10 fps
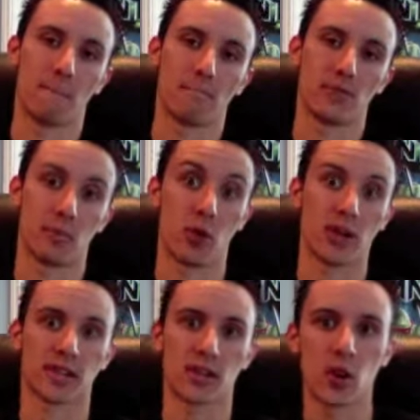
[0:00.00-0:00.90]

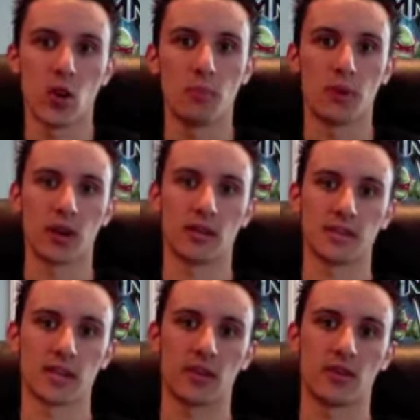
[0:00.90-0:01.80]
depressing note, but let's
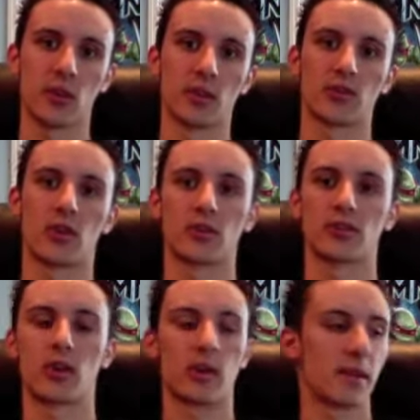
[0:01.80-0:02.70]
get into it and start
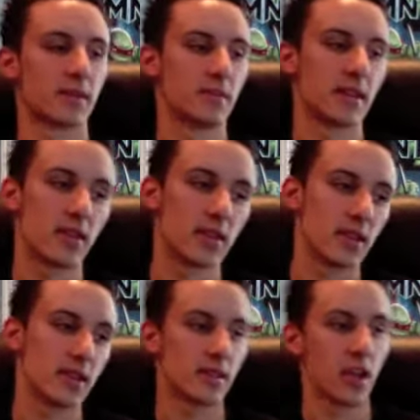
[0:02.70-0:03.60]
talk about some
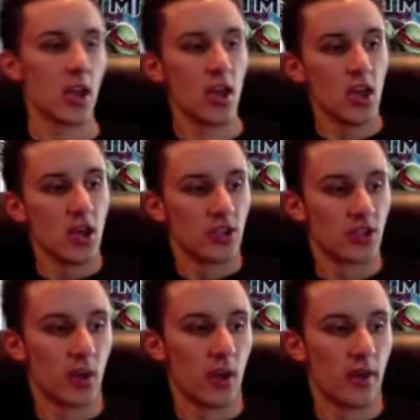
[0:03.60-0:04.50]
DVDs.
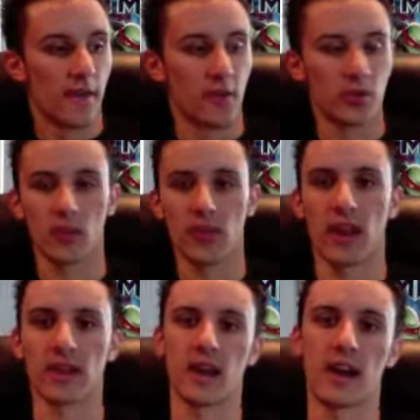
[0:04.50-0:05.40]
So the first one that I
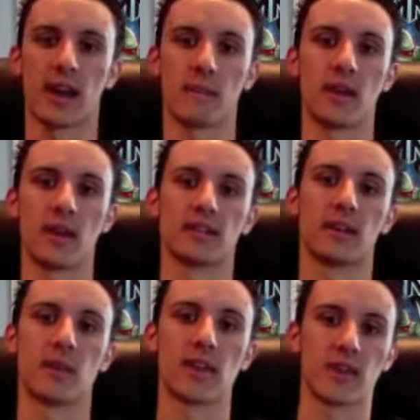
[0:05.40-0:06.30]
got, I picked up
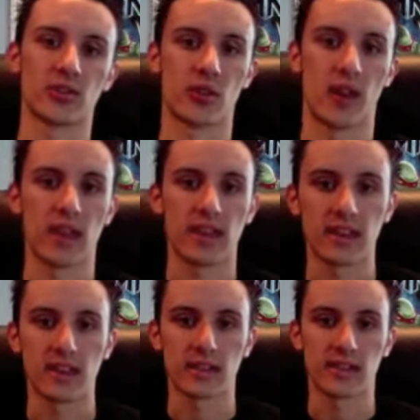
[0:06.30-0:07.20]
yesterday, and it
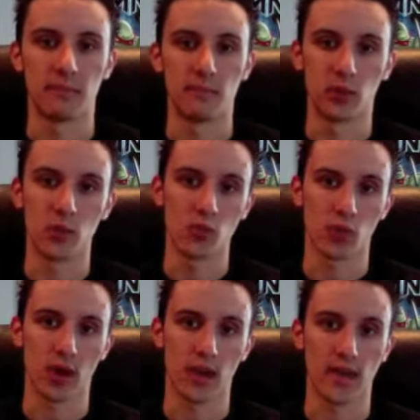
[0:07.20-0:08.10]
is the Blu
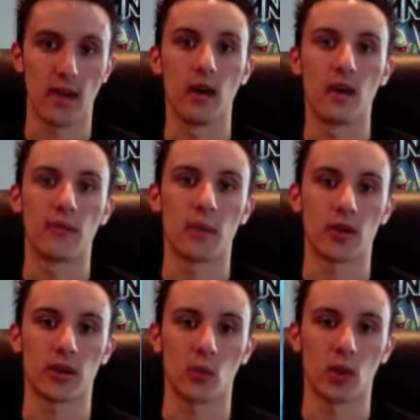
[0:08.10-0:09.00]
Ray of
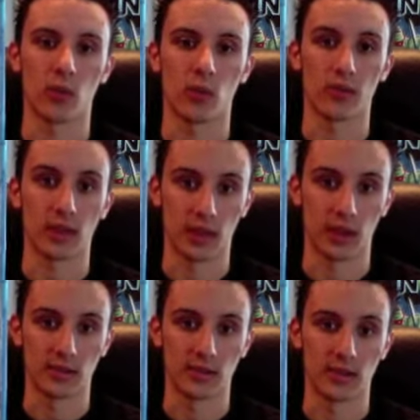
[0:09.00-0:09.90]
American Werewolf in
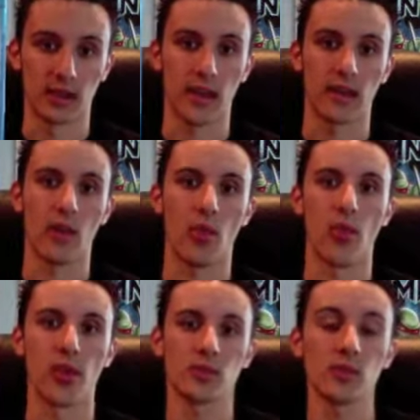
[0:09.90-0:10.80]
London, and
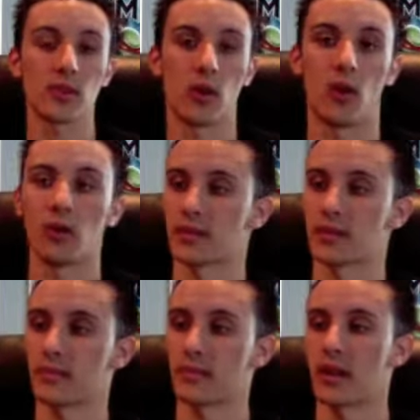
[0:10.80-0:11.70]
this was
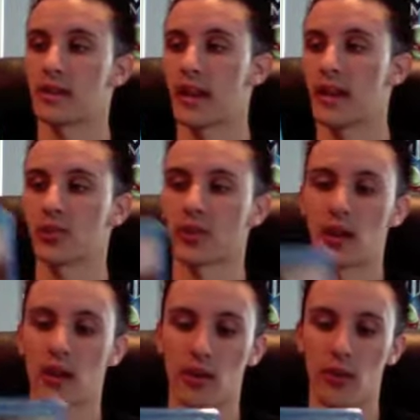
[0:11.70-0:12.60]
awesome, guys, actually.
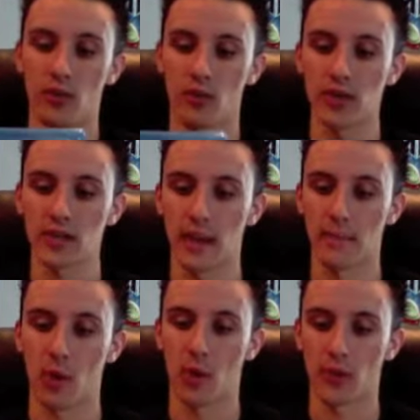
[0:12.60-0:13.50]
The reason I
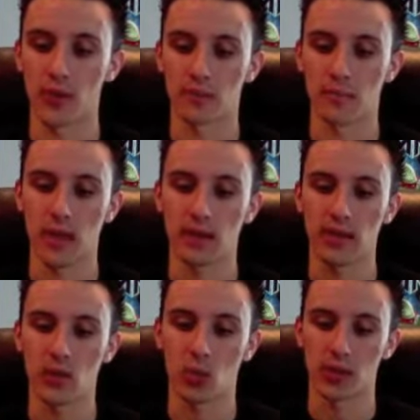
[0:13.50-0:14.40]
bought this
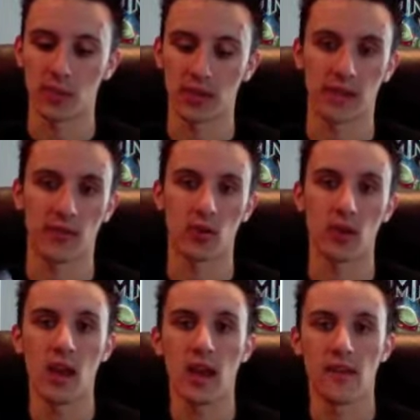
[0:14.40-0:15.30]
mainly was because I've heard
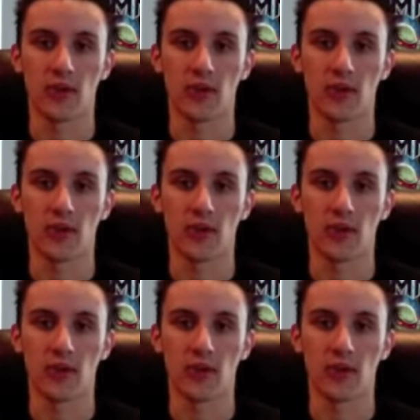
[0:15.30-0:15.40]
that the